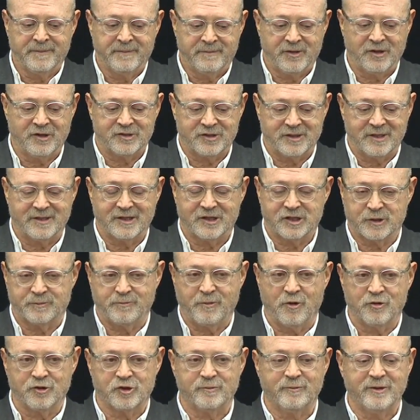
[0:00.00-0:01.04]
because it
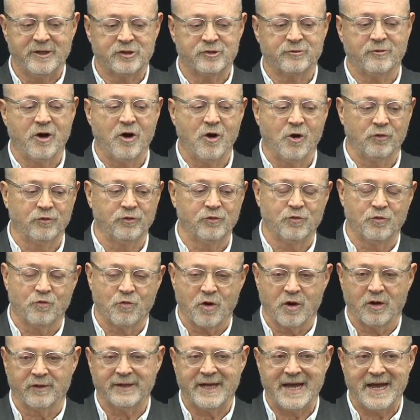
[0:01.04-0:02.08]
exposed me to a whole new
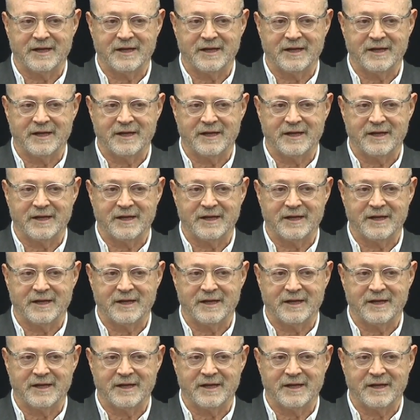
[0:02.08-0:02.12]
world